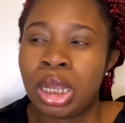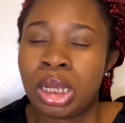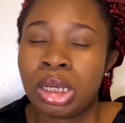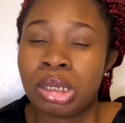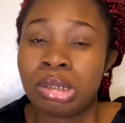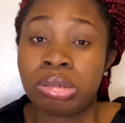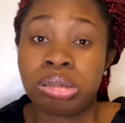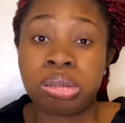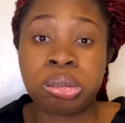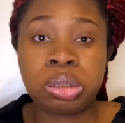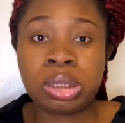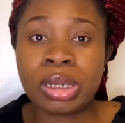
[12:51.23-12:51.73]

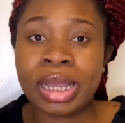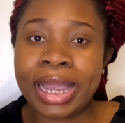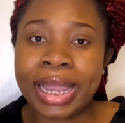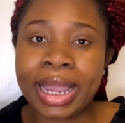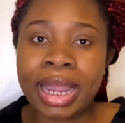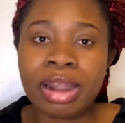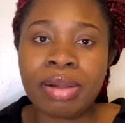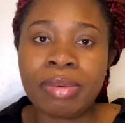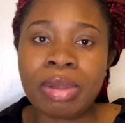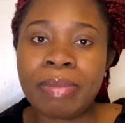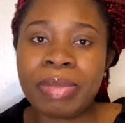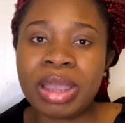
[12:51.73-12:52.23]
I
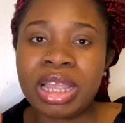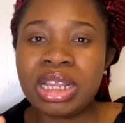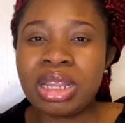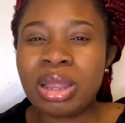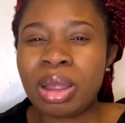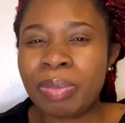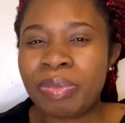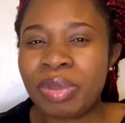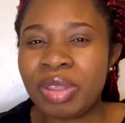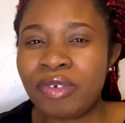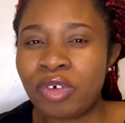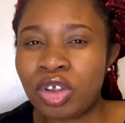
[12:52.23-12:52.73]
can't remember, is it
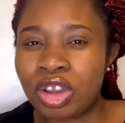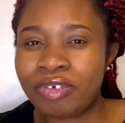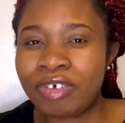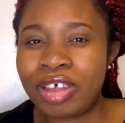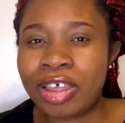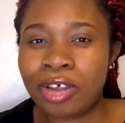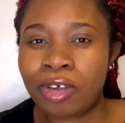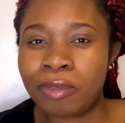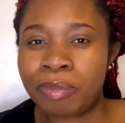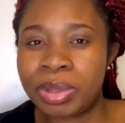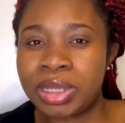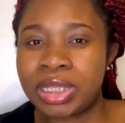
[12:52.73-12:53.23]
your P45
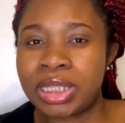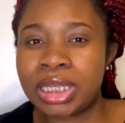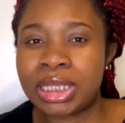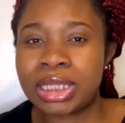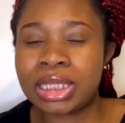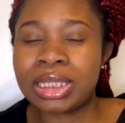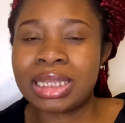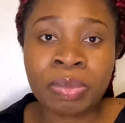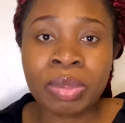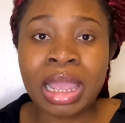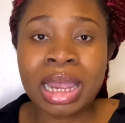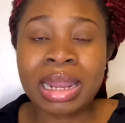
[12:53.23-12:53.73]
or
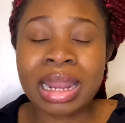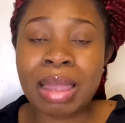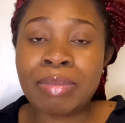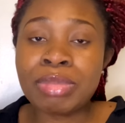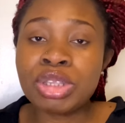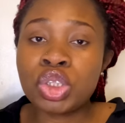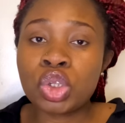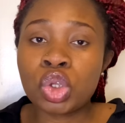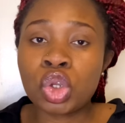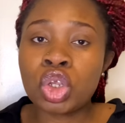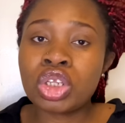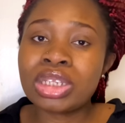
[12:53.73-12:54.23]
P60, that
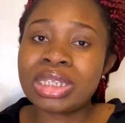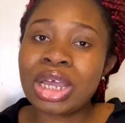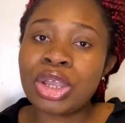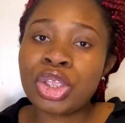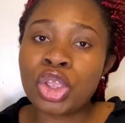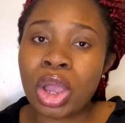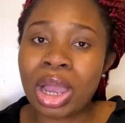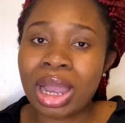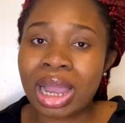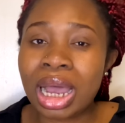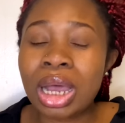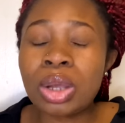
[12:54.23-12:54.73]
means to close down
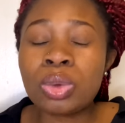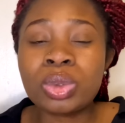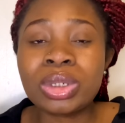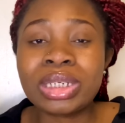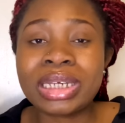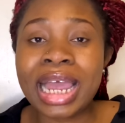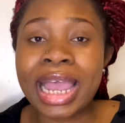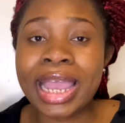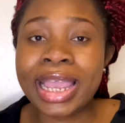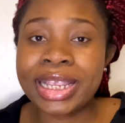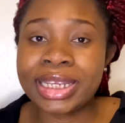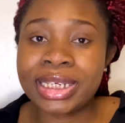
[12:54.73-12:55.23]
your account with
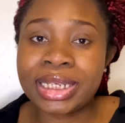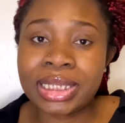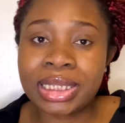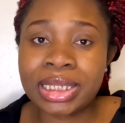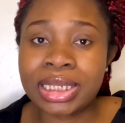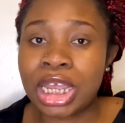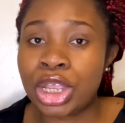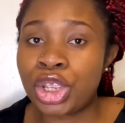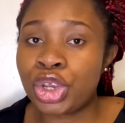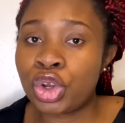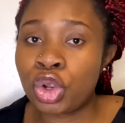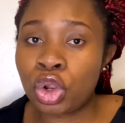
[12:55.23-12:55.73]
that agency,
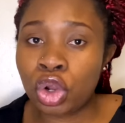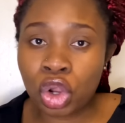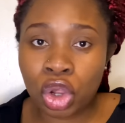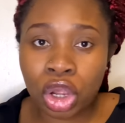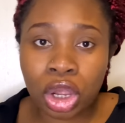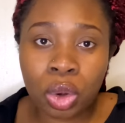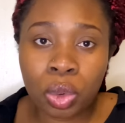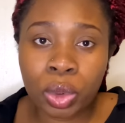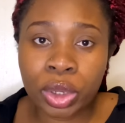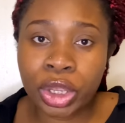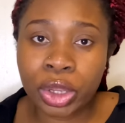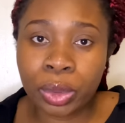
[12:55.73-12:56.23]
that you're no
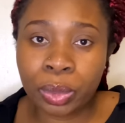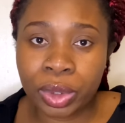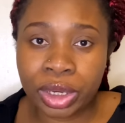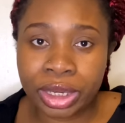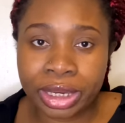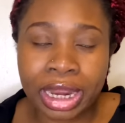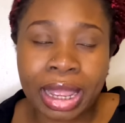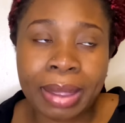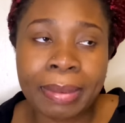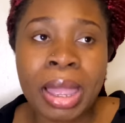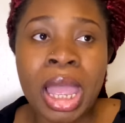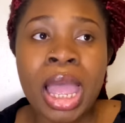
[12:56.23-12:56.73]
longer working with
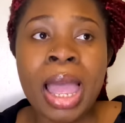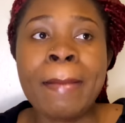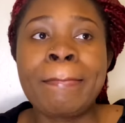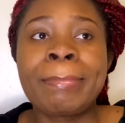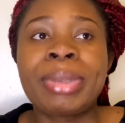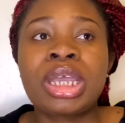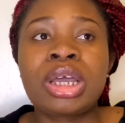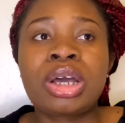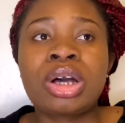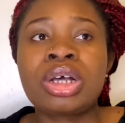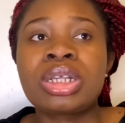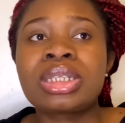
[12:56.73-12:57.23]
them.
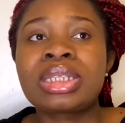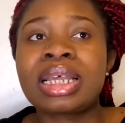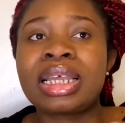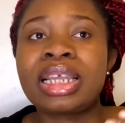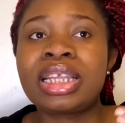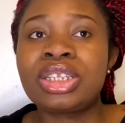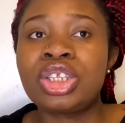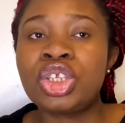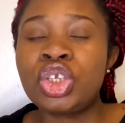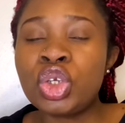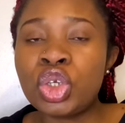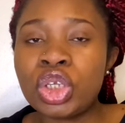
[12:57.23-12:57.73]
Because
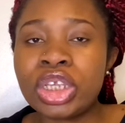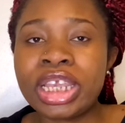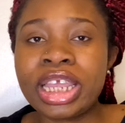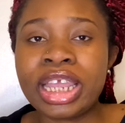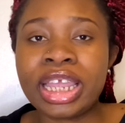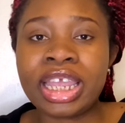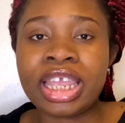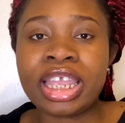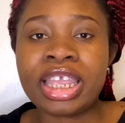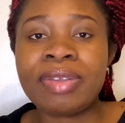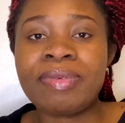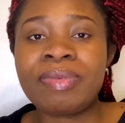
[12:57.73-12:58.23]
in UK,
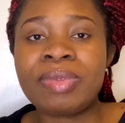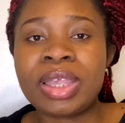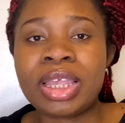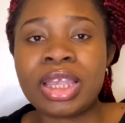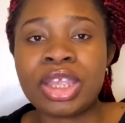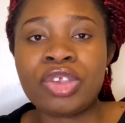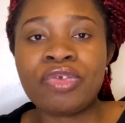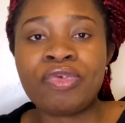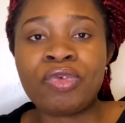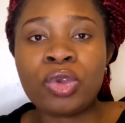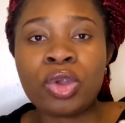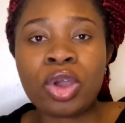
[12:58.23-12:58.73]

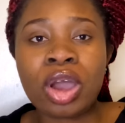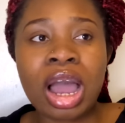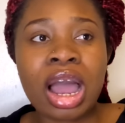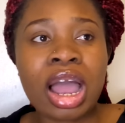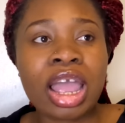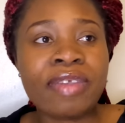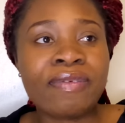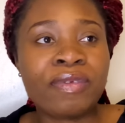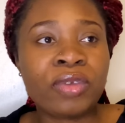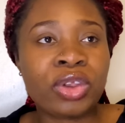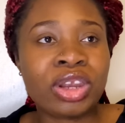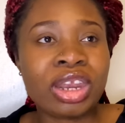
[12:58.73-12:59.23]

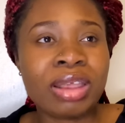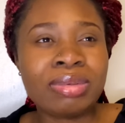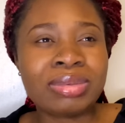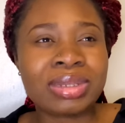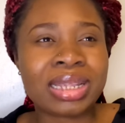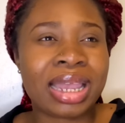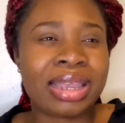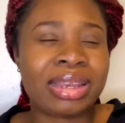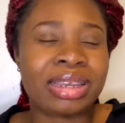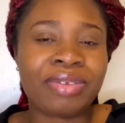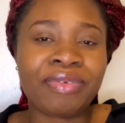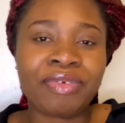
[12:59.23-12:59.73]
if your names
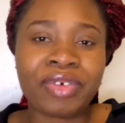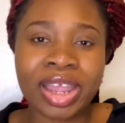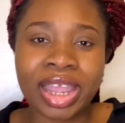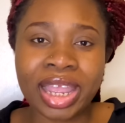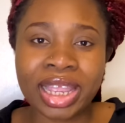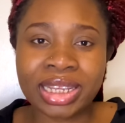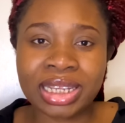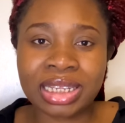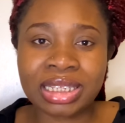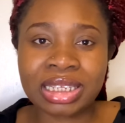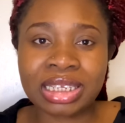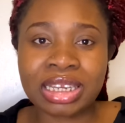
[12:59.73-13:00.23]
are in different
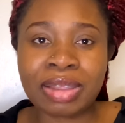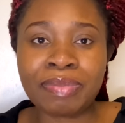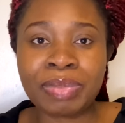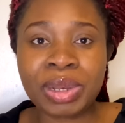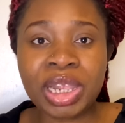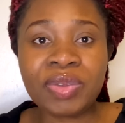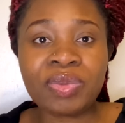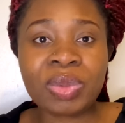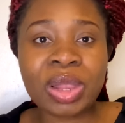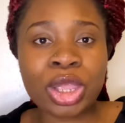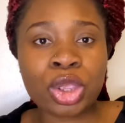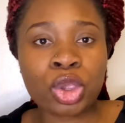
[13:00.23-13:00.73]
agencies, they
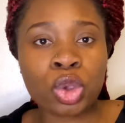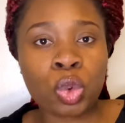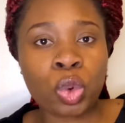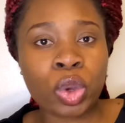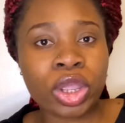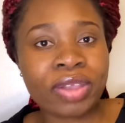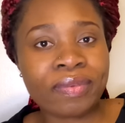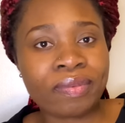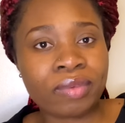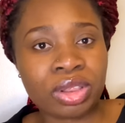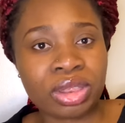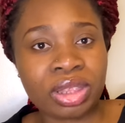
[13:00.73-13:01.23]
believe like you're
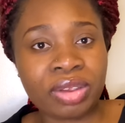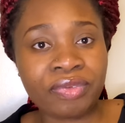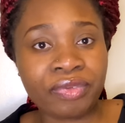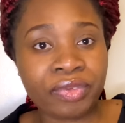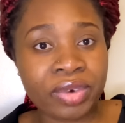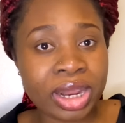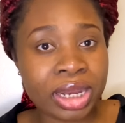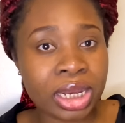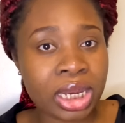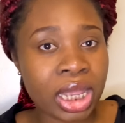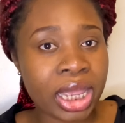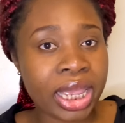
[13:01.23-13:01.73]
working for
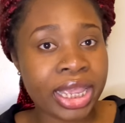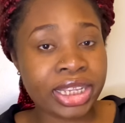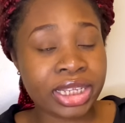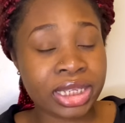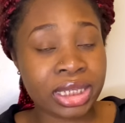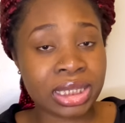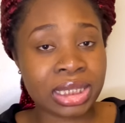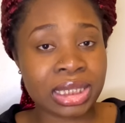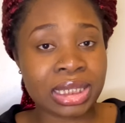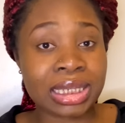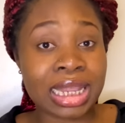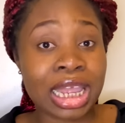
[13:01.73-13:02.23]
different
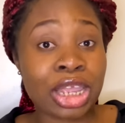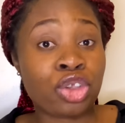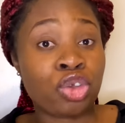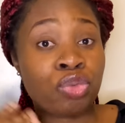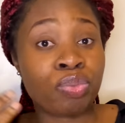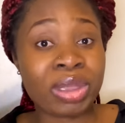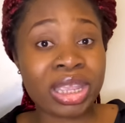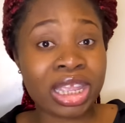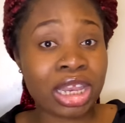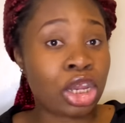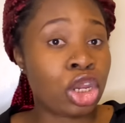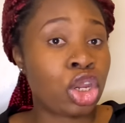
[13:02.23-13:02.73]
agencies, that you're
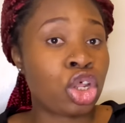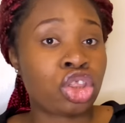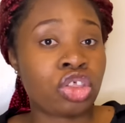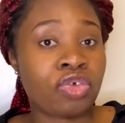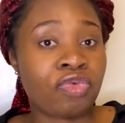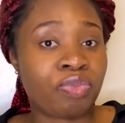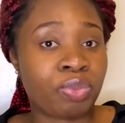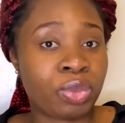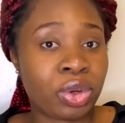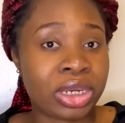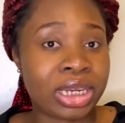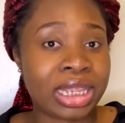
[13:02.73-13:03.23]
making lots
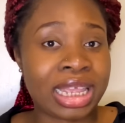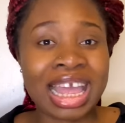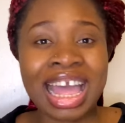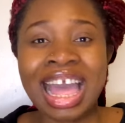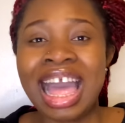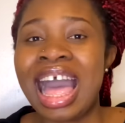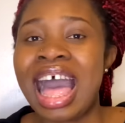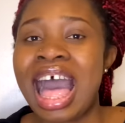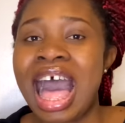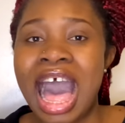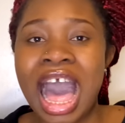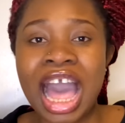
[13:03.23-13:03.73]
of money,
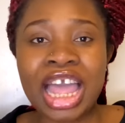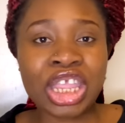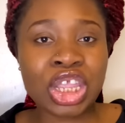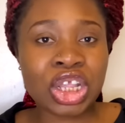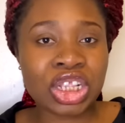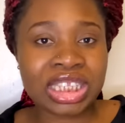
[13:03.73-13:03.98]
and your